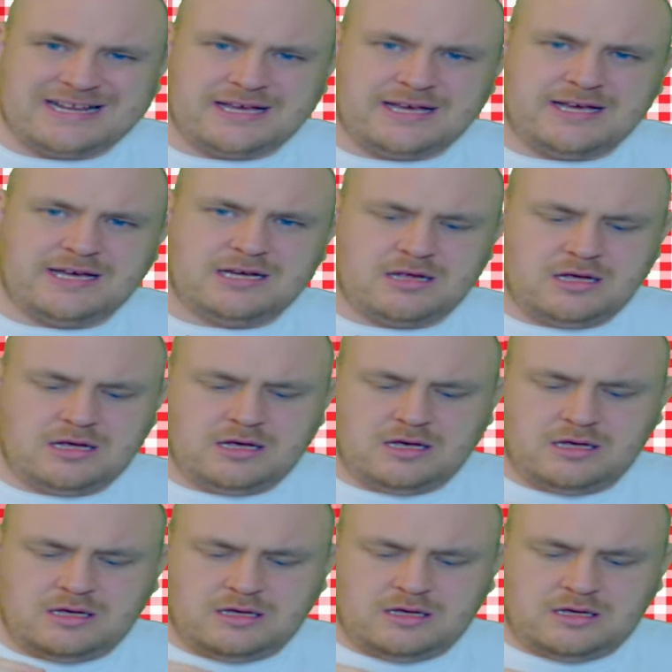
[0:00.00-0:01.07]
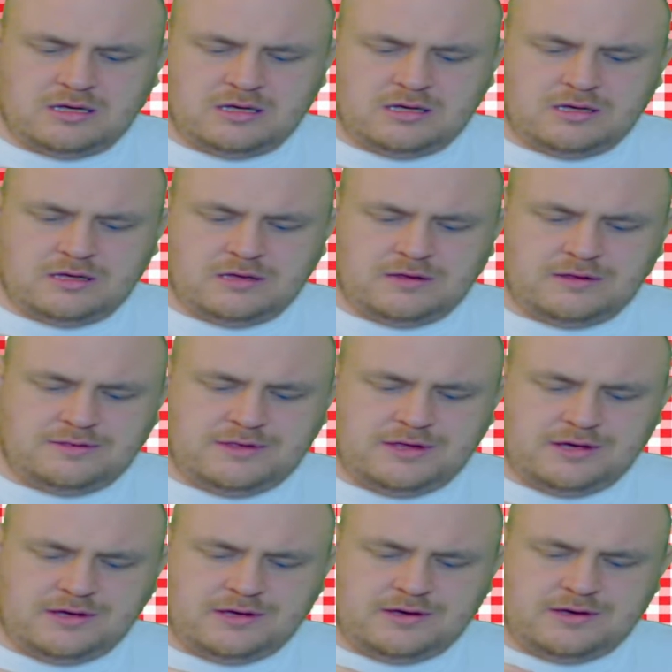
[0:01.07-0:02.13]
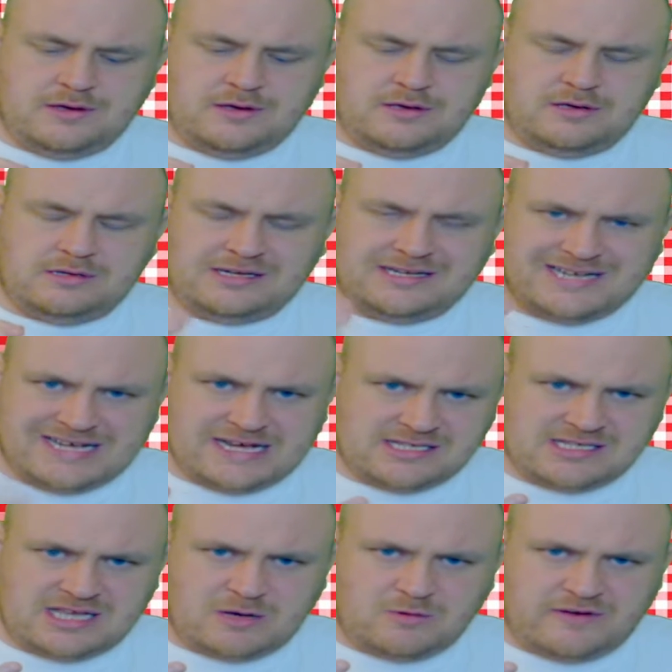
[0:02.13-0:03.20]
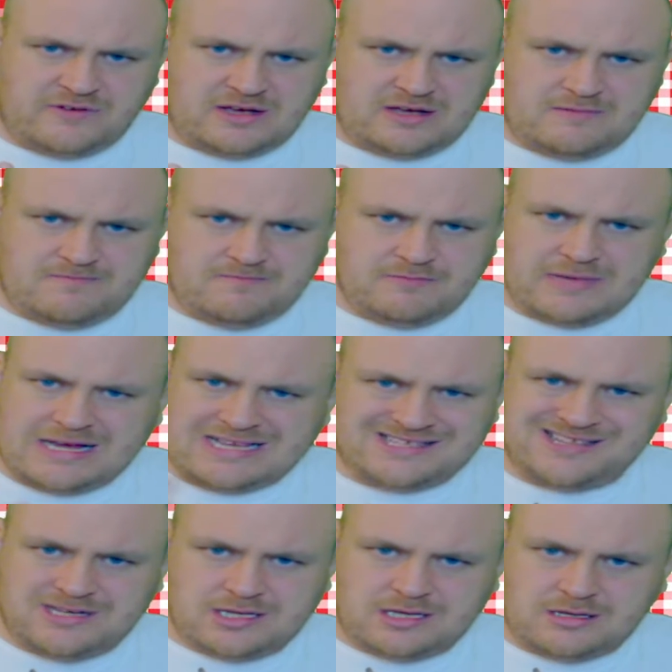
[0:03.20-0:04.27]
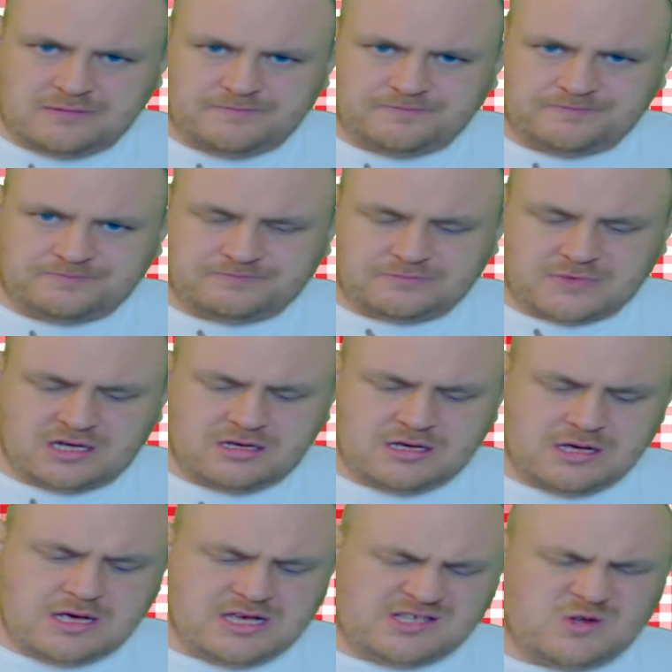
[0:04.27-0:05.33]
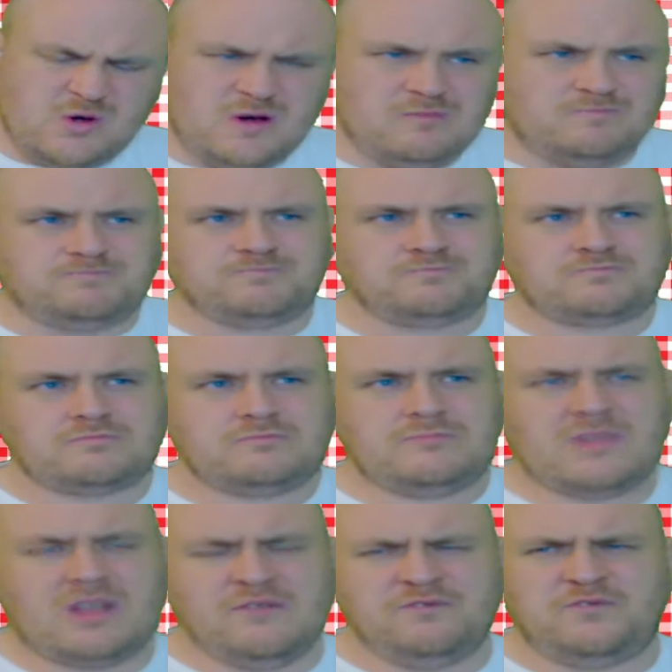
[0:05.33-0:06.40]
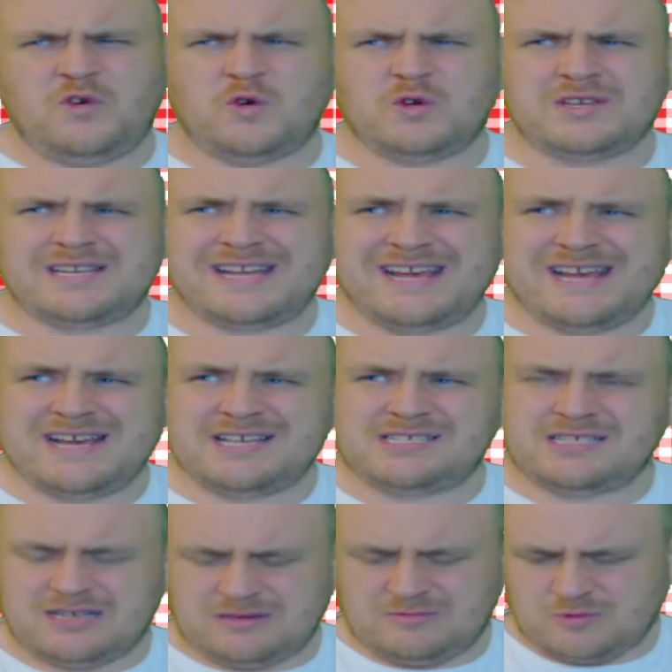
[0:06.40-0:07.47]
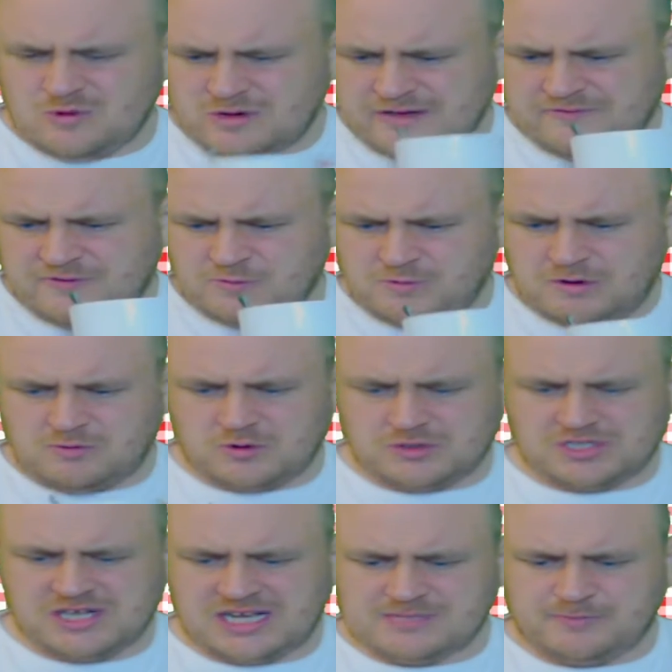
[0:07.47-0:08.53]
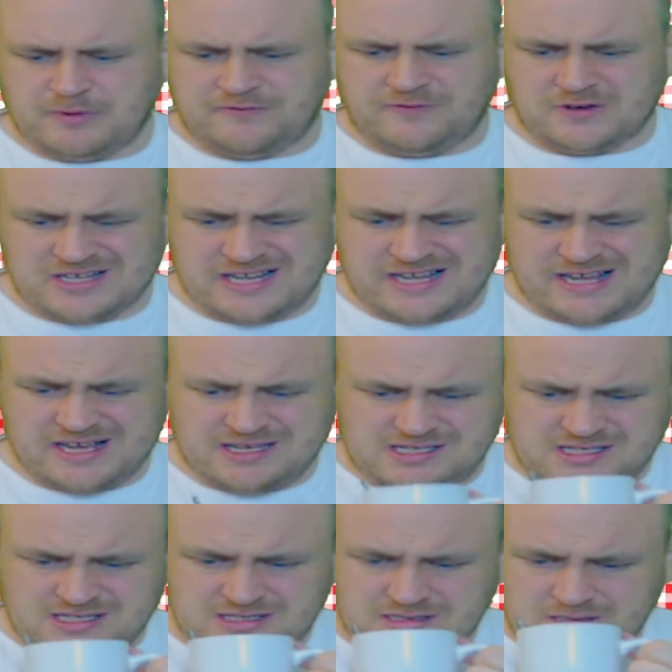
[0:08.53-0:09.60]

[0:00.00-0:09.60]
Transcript: it in. The taste, however, isn't. So for taste, I'm going to give it one more chance, but for taste,